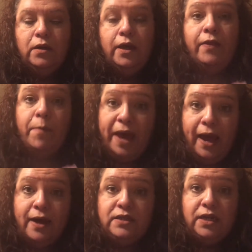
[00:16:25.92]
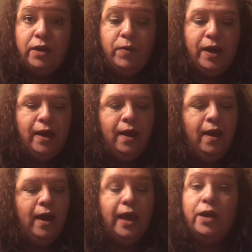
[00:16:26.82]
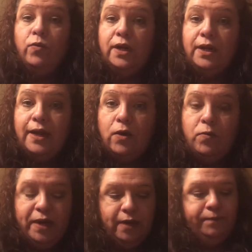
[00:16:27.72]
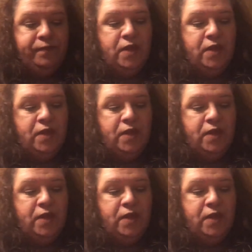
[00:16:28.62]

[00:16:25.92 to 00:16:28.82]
in the past anyway, and it wouldn't allow me.